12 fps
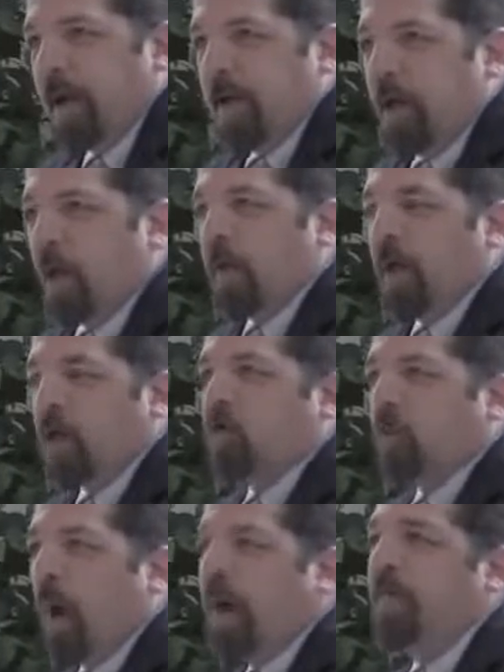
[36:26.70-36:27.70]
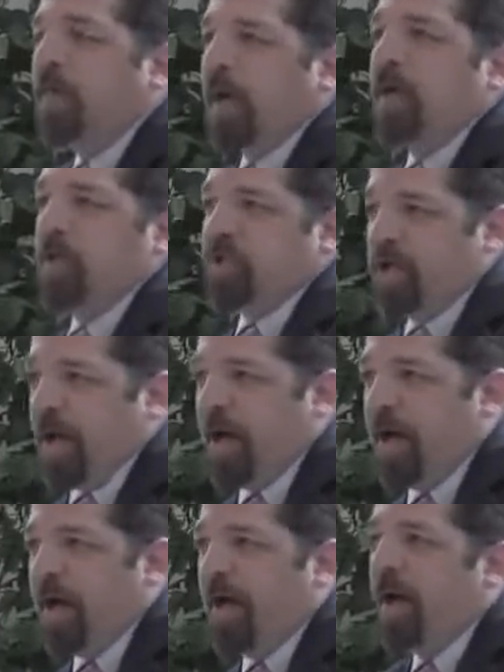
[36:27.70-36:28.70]
it's one thing to
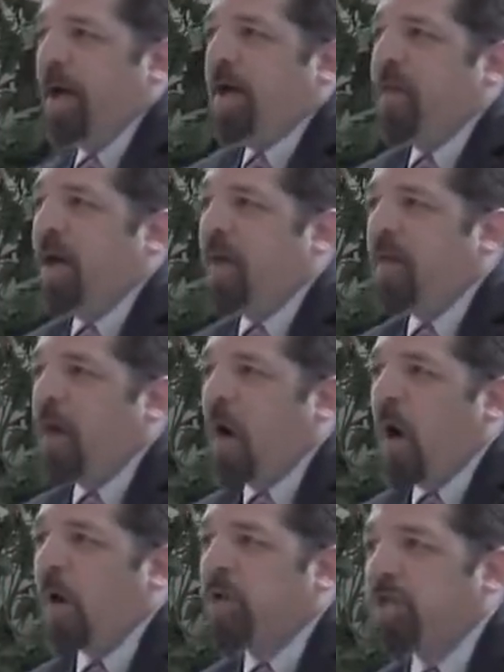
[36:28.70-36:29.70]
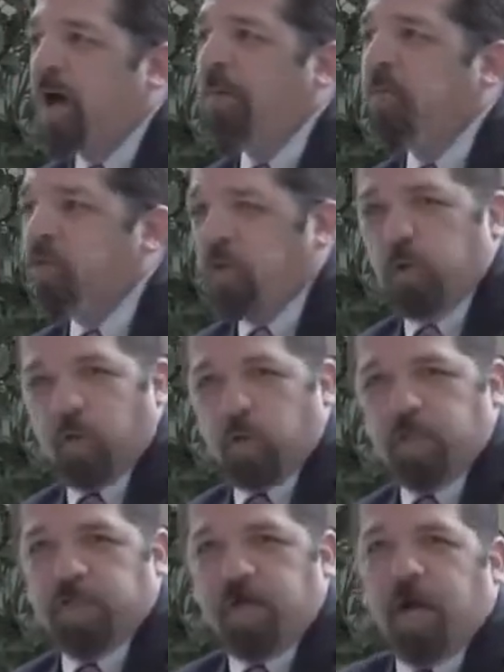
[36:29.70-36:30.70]
say that there are some
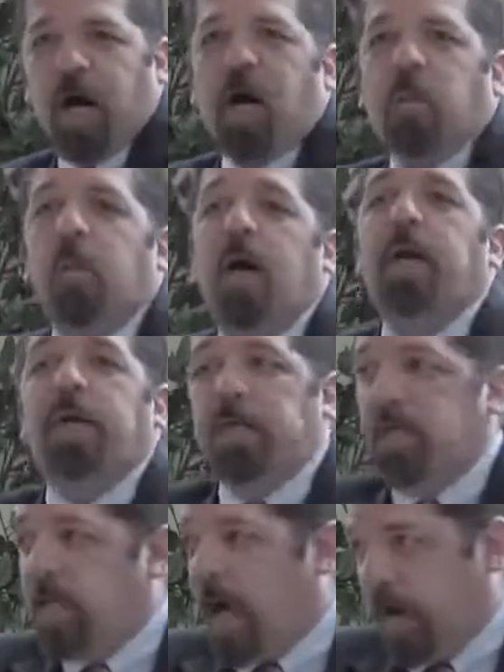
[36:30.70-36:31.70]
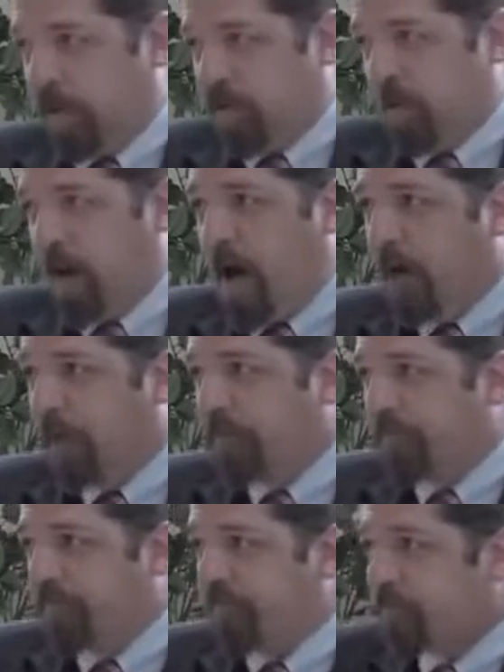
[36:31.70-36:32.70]
truths that God waited to tell us about.
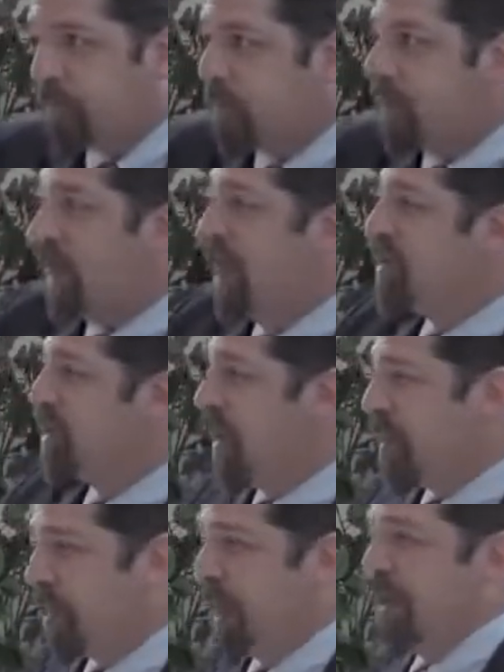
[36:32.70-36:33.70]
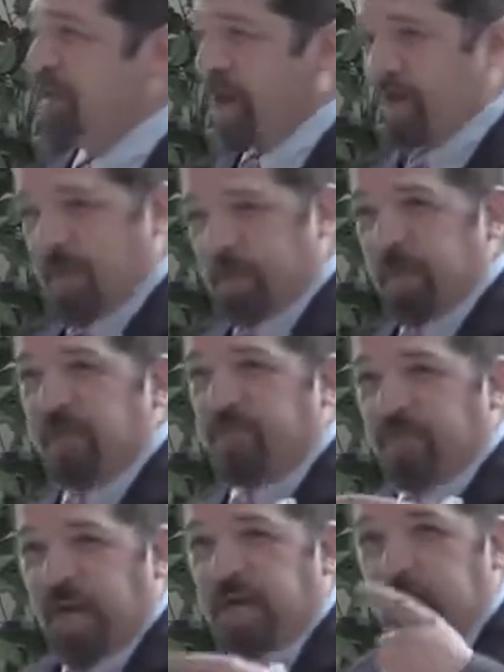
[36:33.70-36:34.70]
It's another thing to say something
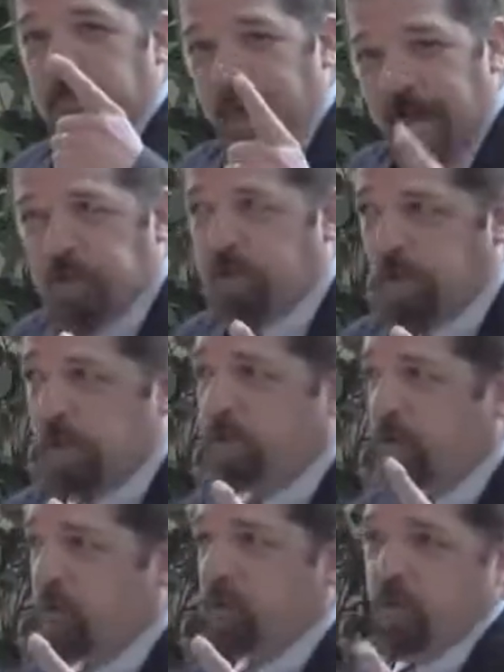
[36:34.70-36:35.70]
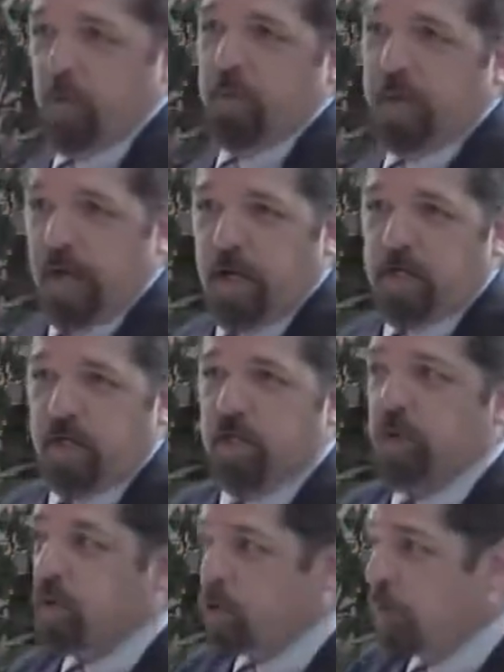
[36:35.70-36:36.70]
fundamental to the true religion,
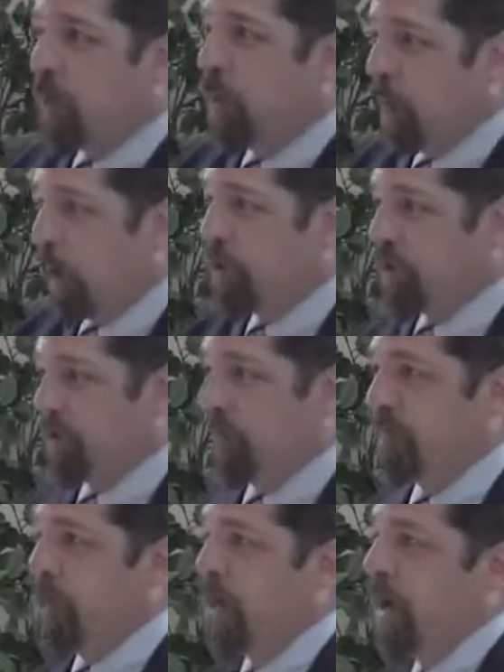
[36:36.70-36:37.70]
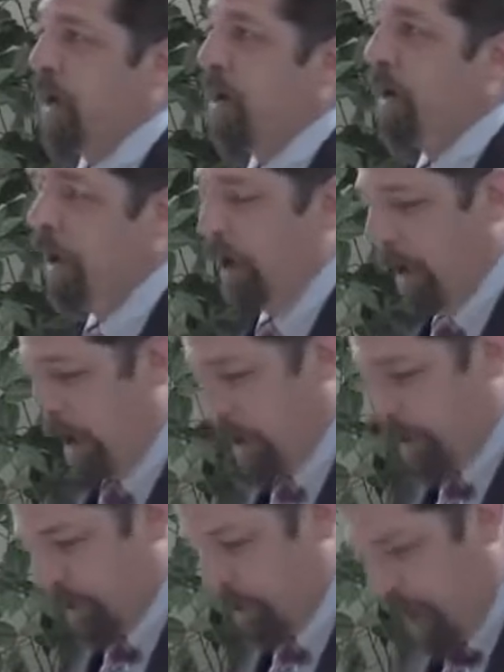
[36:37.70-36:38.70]
to the true worship of God,
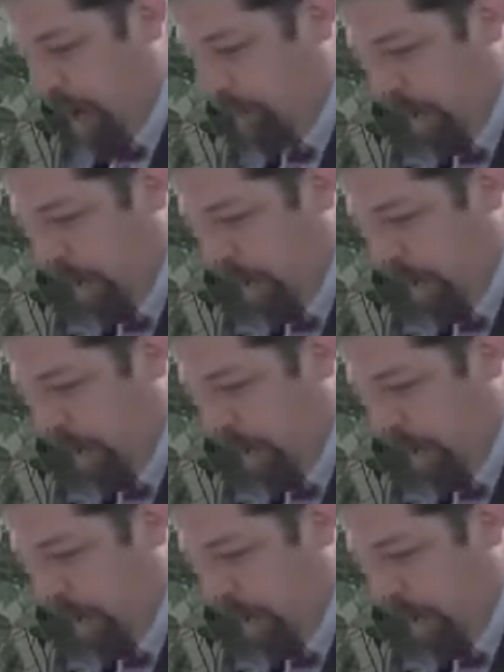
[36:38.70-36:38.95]
was not